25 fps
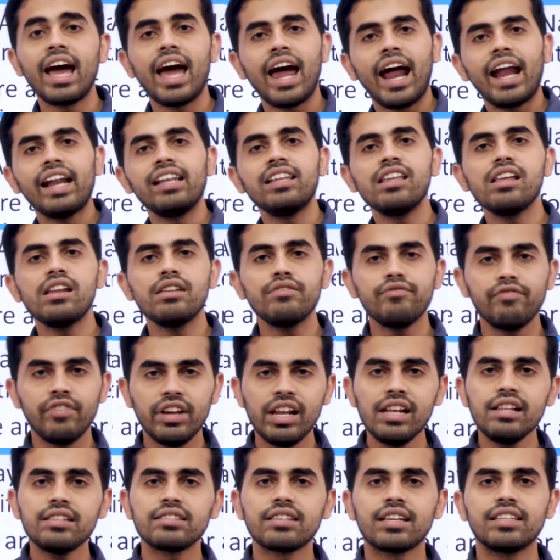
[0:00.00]
and then
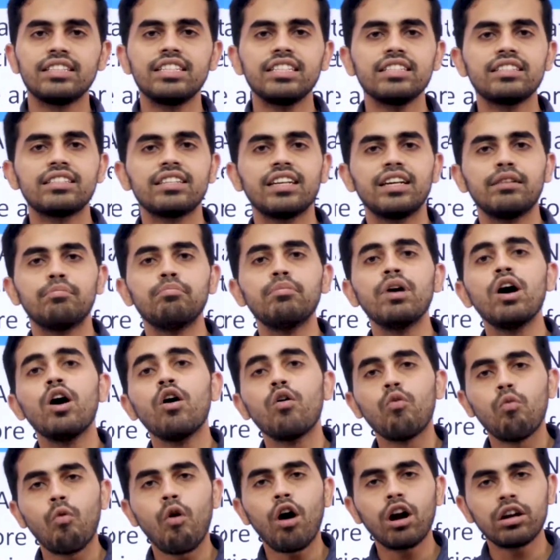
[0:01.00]
will suggest him
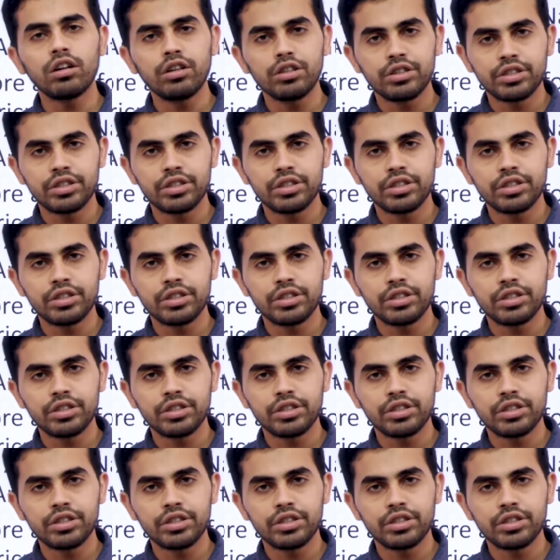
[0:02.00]
what